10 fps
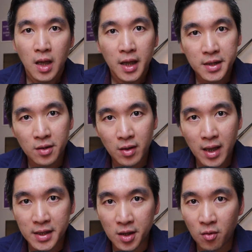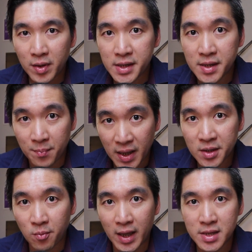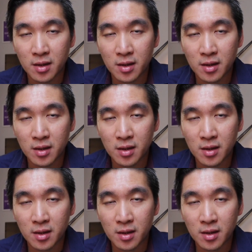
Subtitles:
And so as always, the best way